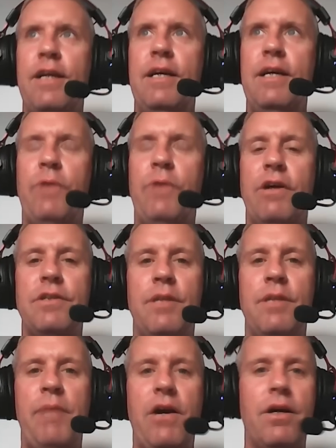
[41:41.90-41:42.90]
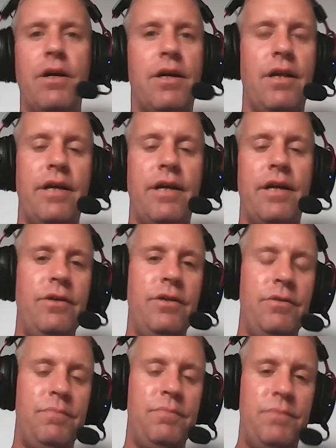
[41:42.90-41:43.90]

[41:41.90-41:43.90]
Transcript: Whereas in America, like you you